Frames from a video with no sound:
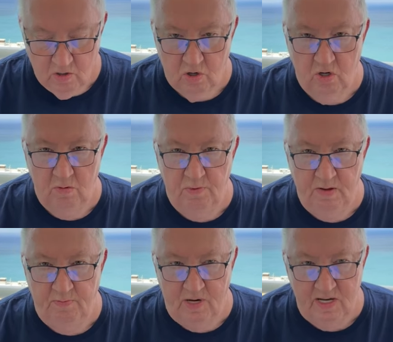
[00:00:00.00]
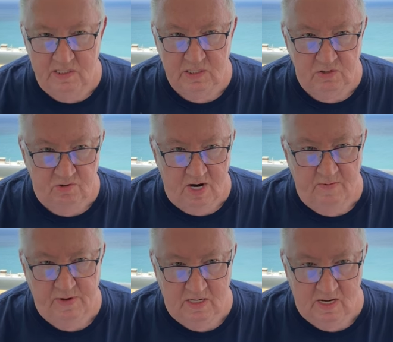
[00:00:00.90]
Horribly placed
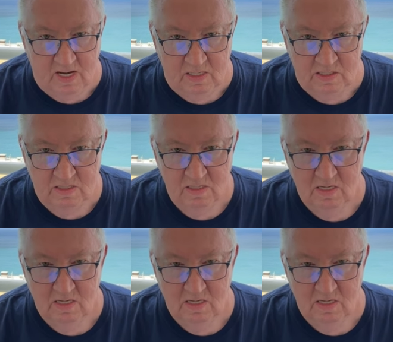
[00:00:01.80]
traffic lights.